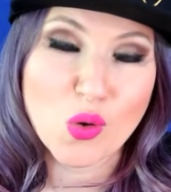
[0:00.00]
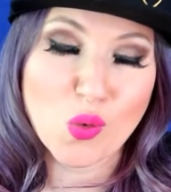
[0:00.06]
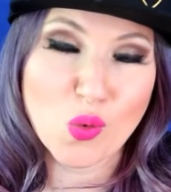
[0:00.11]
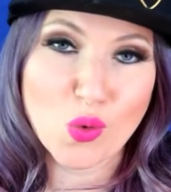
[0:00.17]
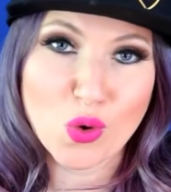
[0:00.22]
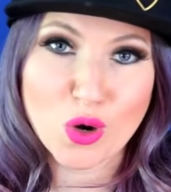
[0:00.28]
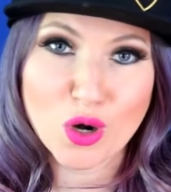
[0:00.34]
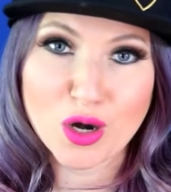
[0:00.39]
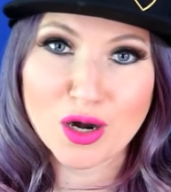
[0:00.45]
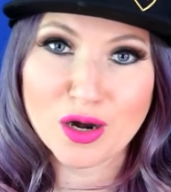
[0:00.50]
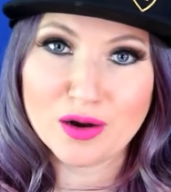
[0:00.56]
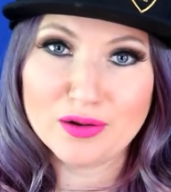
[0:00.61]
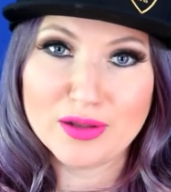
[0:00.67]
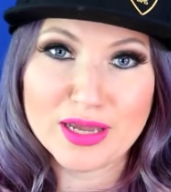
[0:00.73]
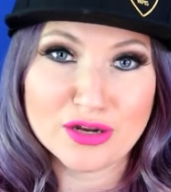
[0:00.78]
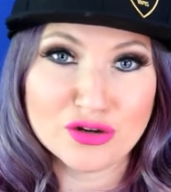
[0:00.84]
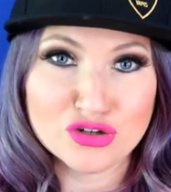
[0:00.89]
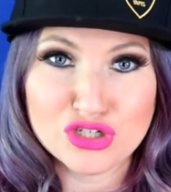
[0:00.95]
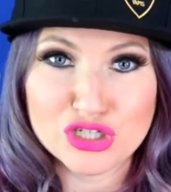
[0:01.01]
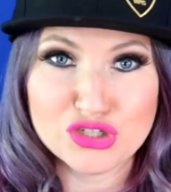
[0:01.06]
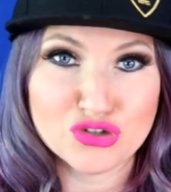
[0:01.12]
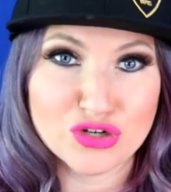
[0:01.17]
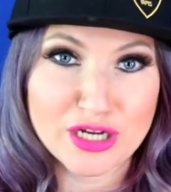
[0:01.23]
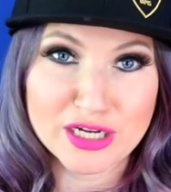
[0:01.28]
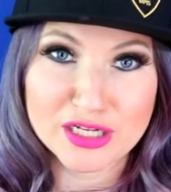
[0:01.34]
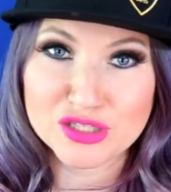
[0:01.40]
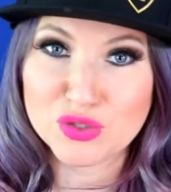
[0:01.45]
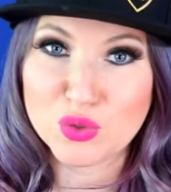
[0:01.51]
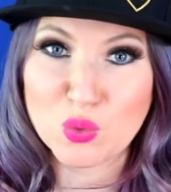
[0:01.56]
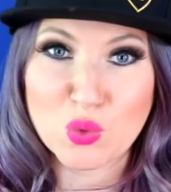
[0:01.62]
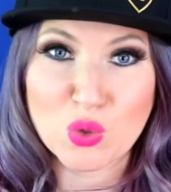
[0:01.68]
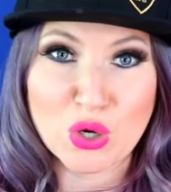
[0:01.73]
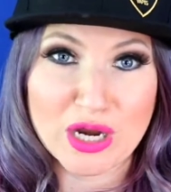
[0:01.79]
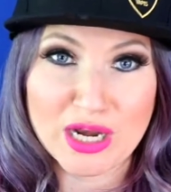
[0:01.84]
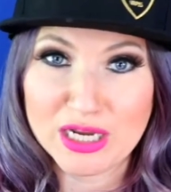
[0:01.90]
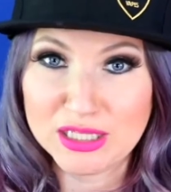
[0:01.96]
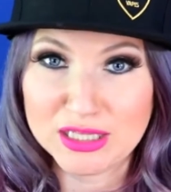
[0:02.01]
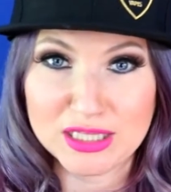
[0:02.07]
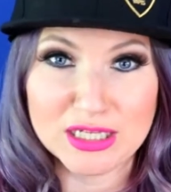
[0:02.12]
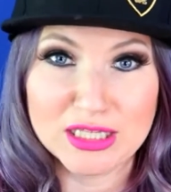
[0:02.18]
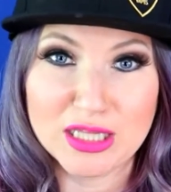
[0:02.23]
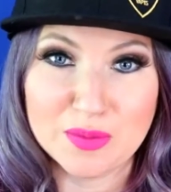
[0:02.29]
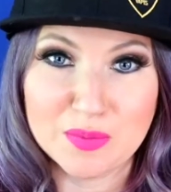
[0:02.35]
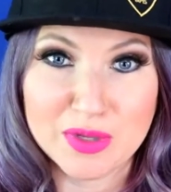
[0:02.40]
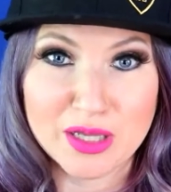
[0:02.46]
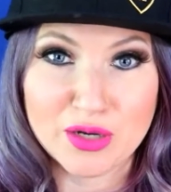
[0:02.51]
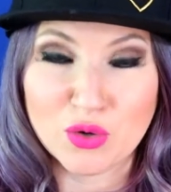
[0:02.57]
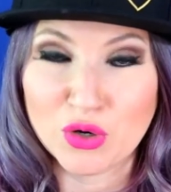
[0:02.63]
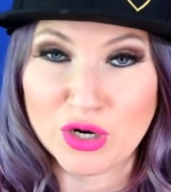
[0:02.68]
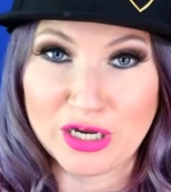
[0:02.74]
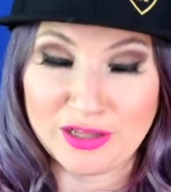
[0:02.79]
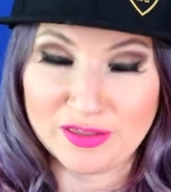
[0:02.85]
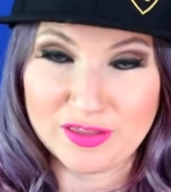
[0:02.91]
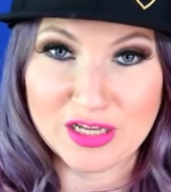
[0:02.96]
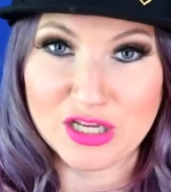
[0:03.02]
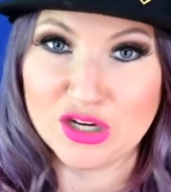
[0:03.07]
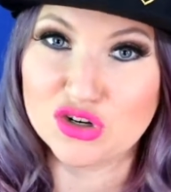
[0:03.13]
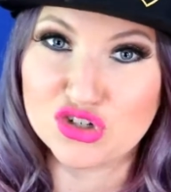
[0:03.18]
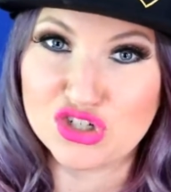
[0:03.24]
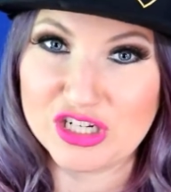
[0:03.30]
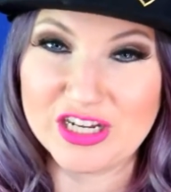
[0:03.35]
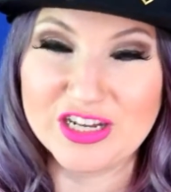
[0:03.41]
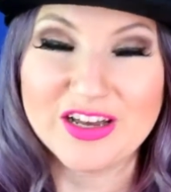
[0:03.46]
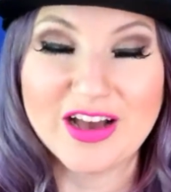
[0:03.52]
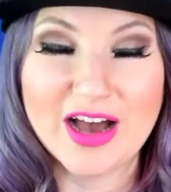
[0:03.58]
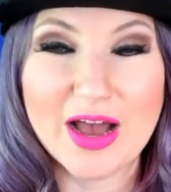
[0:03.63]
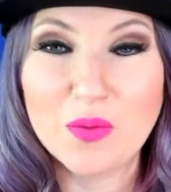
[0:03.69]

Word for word: or energy drinks or anything lemon or anything energy.